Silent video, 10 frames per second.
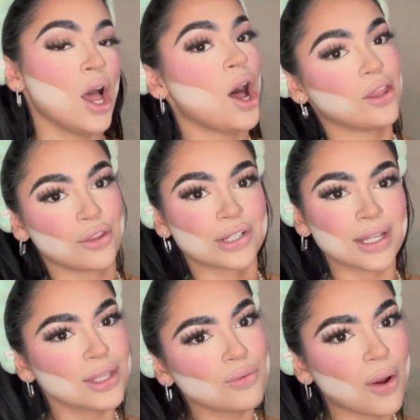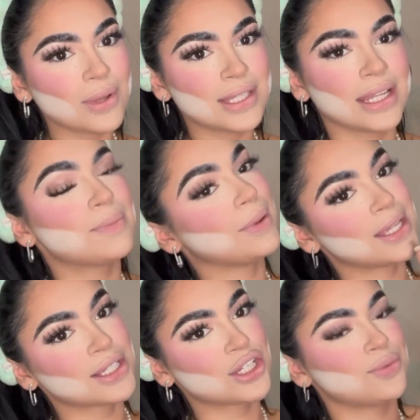Although there's nothing wrong with zits, but
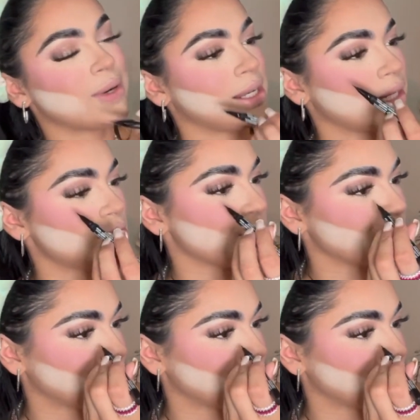this is just what I like to do.